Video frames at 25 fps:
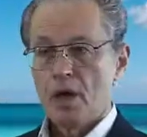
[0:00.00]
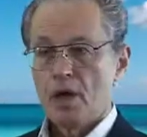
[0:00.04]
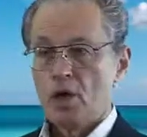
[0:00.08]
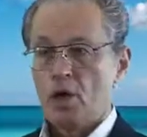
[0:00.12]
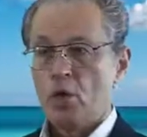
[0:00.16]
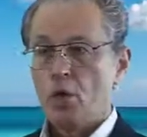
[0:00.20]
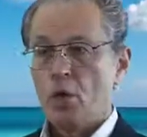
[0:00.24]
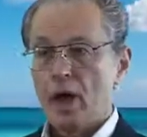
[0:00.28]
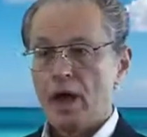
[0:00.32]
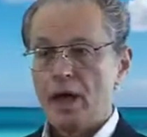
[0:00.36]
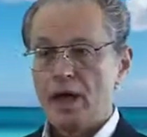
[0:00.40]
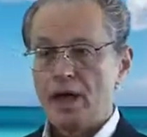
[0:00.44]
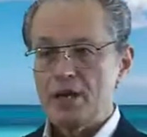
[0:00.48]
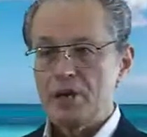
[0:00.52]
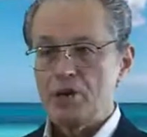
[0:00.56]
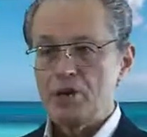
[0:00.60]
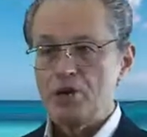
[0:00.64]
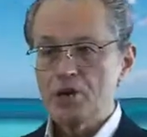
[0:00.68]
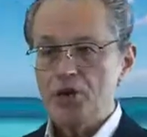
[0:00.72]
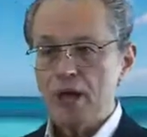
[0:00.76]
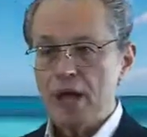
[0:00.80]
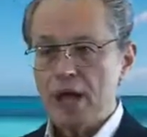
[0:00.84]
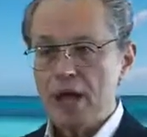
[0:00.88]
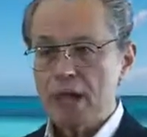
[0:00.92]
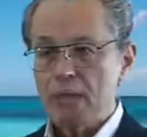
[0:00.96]
qua
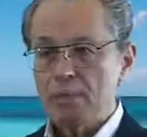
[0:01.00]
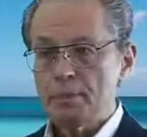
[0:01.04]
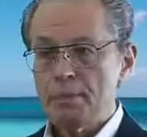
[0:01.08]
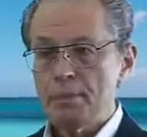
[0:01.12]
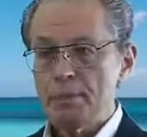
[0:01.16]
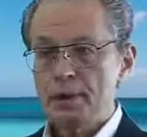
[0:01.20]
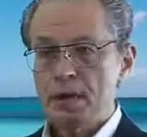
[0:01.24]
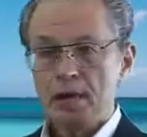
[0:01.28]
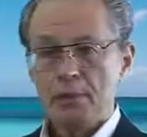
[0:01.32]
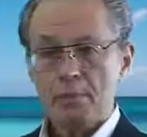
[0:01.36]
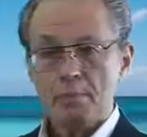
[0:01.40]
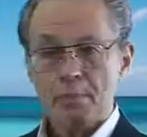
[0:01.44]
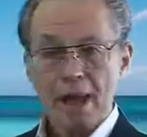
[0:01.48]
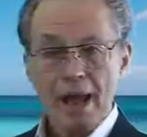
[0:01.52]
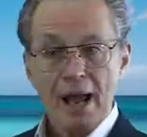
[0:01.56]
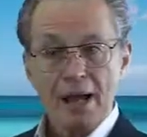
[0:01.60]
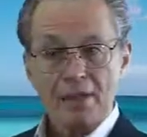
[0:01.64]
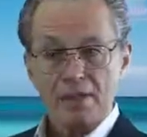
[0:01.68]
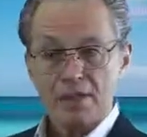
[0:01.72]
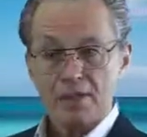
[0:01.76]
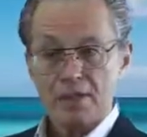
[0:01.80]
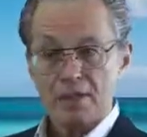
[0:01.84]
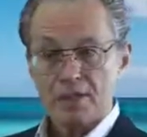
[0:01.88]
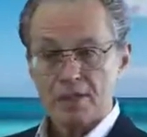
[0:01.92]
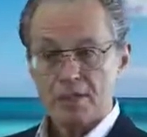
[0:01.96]
shape and
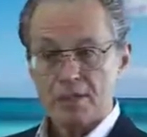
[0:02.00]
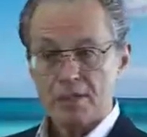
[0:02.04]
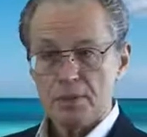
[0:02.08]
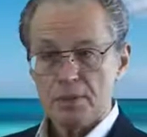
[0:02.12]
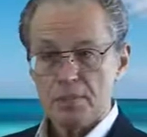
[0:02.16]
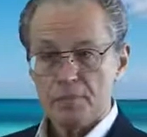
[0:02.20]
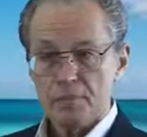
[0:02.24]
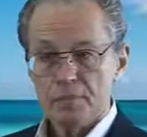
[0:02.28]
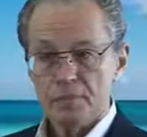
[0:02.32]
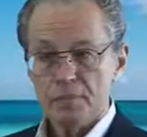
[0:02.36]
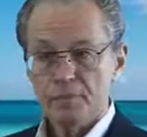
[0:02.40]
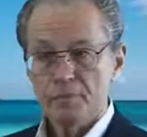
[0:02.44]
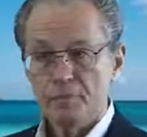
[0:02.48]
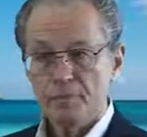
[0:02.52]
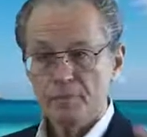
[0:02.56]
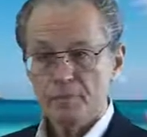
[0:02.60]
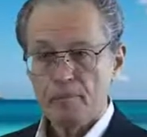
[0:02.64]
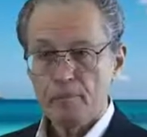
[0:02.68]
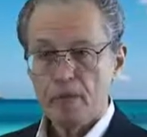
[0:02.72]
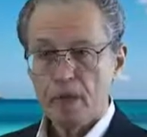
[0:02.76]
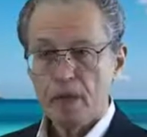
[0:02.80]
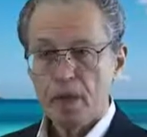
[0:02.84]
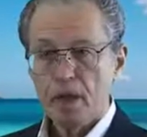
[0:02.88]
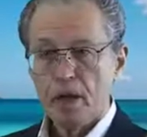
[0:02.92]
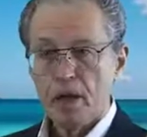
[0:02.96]
magnetism,
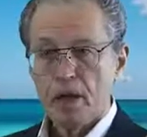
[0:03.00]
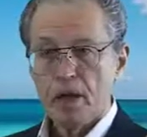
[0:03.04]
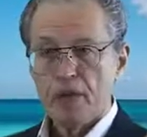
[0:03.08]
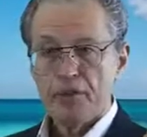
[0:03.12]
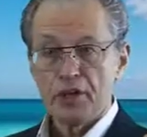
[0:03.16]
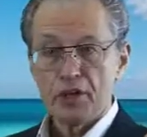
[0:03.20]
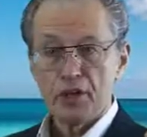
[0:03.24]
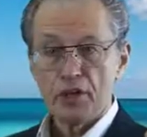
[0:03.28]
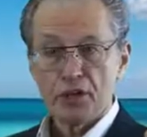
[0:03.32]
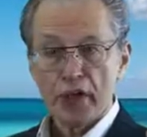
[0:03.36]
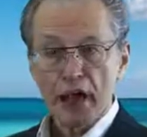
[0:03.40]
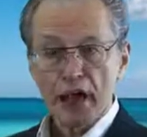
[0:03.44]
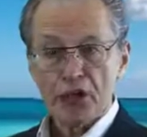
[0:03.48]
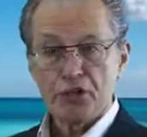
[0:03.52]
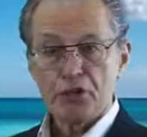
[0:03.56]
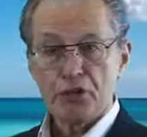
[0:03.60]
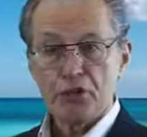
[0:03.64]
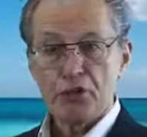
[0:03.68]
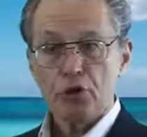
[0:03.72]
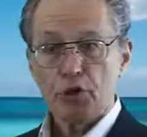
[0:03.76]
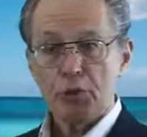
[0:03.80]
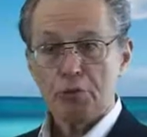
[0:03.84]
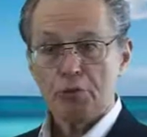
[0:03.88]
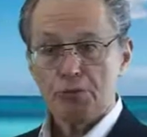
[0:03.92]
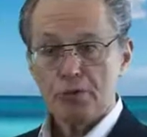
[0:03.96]
the
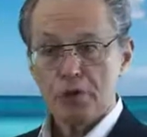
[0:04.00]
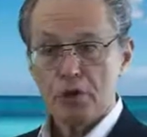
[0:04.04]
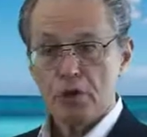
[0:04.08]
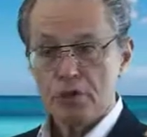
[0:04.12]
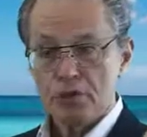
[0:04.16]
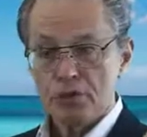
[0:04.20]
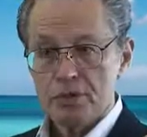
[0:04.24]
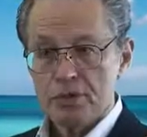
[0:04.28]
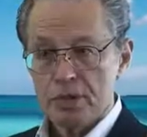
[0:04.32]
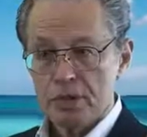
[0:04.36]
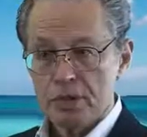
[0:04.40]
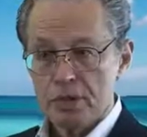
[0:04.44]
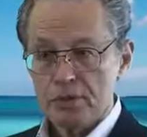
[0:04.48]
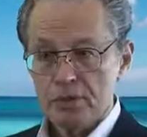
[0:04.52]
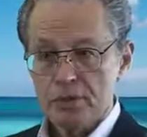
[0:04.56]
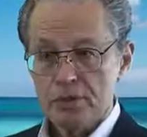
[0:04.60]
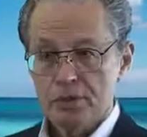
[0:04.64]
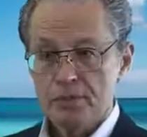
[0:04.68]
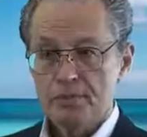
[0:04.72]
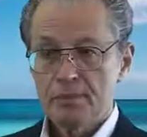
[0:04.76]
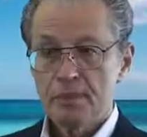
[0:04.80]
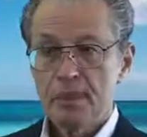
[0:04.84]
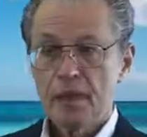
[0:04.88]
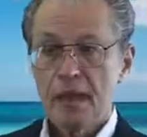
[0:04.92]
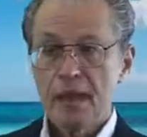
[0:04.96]
electrical process,
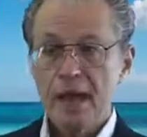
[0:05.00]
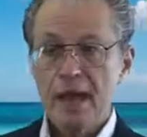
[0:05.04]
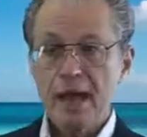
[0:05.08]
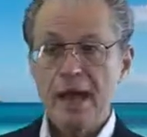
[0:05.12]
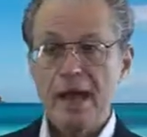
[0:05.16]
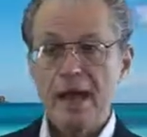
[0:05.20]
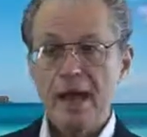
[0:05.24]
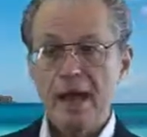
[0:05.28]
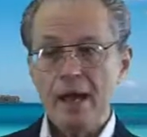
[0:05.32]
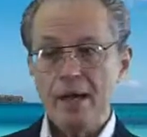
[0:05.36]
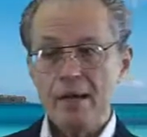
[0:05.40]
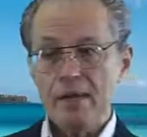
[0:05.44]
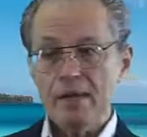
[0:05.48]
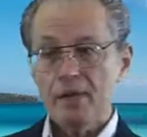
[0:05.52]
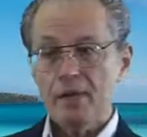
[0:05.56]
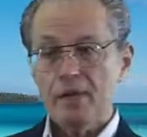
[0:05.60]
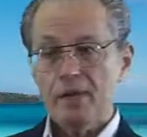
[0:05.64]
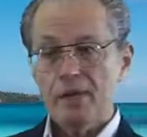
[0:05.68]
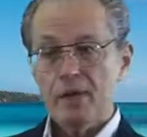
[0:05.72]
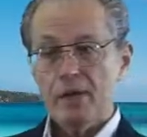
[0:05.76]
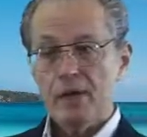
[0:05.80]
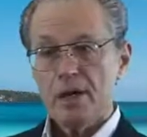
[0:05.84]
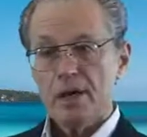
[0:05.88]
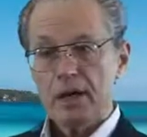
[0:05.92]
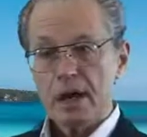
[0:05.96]
and
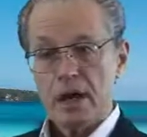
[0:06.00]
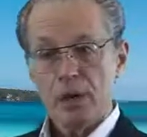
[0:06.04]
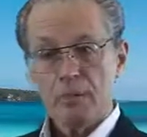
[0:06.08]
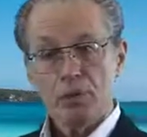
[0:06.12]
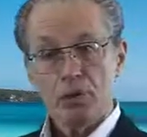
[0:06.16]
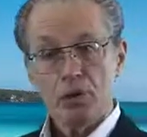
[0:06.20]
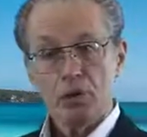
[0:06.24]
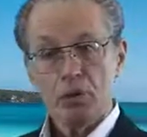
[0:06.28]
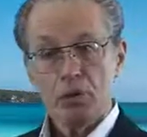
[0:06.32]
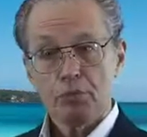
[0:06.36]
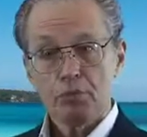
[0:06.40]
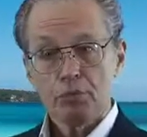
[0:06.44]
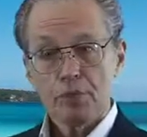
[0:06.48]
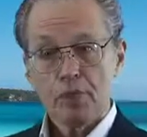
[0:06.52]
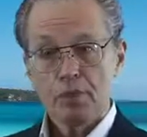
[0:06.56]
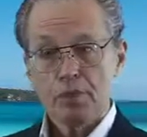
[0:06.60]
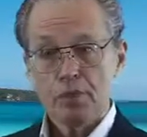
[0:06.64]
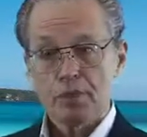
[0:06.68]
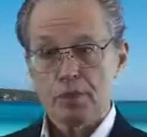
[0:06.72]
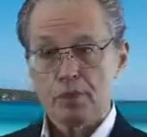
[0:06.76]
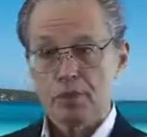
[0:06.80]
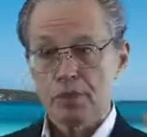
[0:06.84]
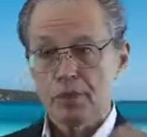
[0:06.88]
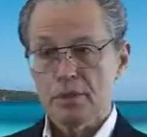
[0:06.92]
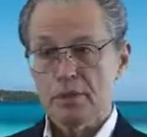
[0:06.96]
the chemical
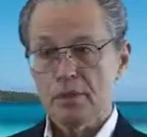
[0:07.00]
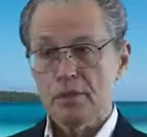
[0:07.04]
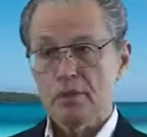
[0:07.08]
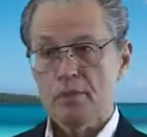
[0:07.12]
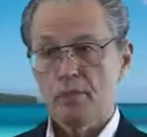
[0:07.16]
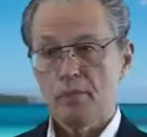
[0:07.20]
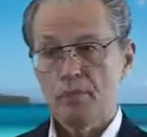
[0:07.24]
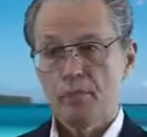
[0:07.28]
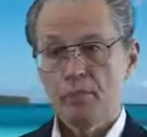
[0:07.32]
process.